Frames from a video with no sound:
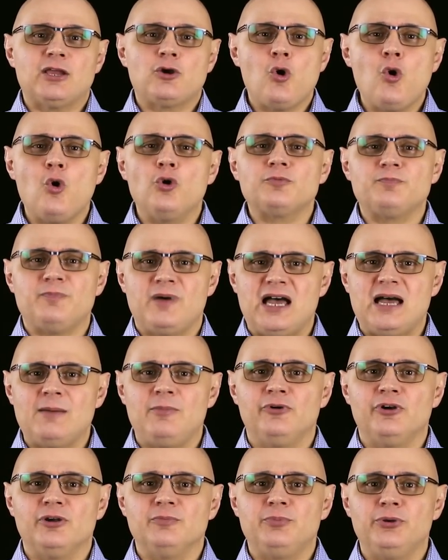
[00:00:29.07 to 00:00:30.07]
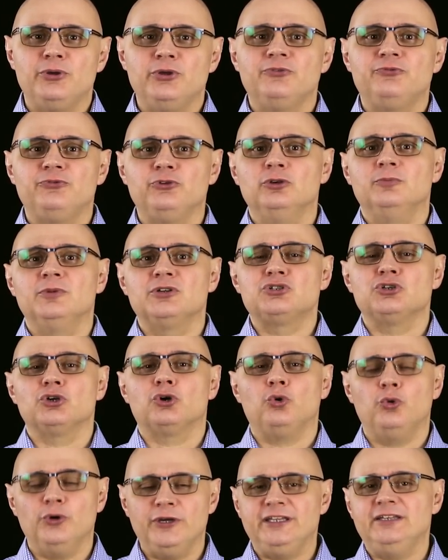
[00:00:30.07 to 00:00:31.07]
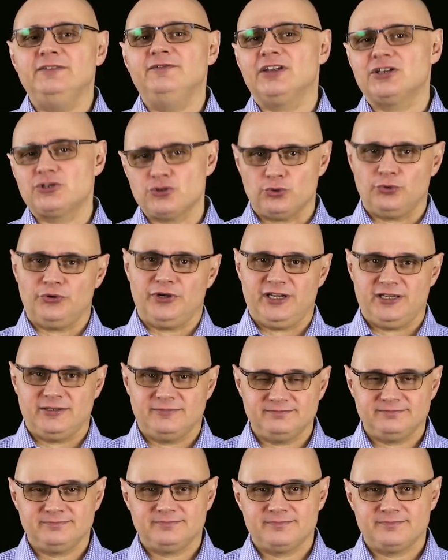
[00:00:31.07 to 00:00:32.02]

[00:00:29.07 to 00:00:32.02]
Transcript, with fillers: court barber and perfumer to Queen Victoria.